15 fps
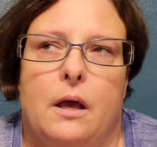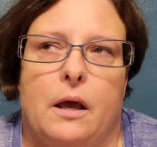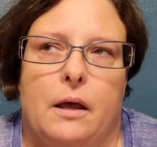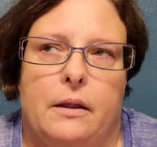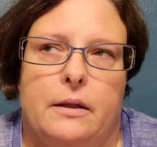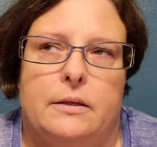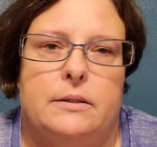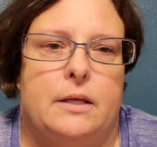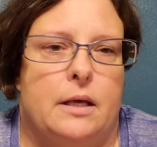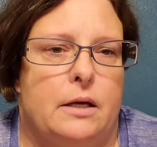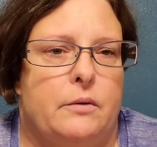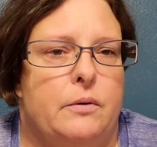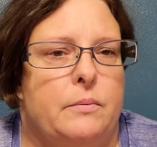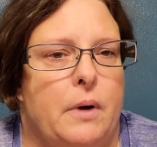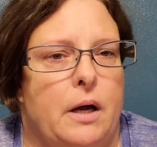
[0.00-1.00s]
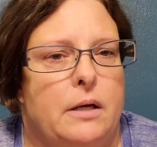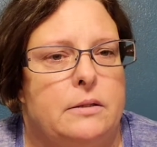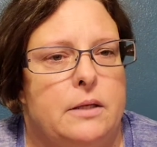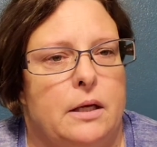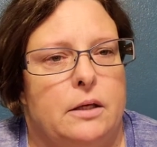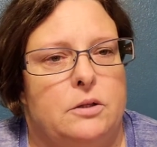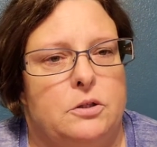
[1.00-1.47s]
And they said it would probably
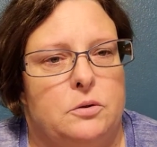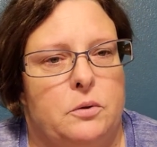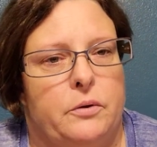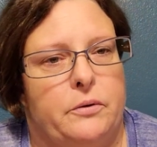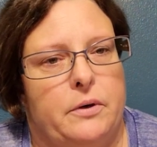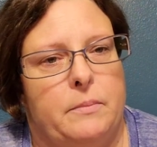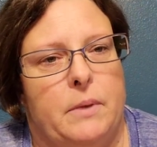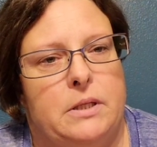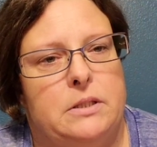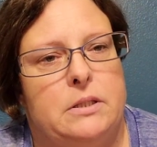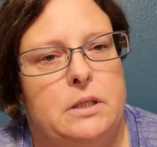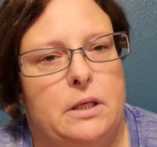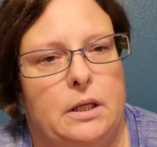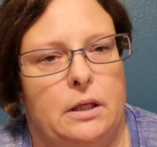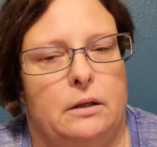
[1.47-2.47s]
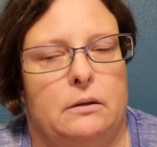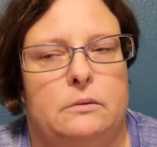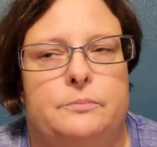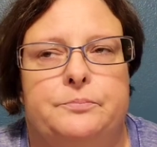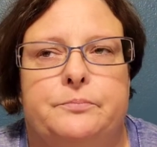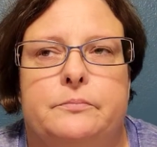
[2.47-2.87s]
take 2 or 3 months to heal.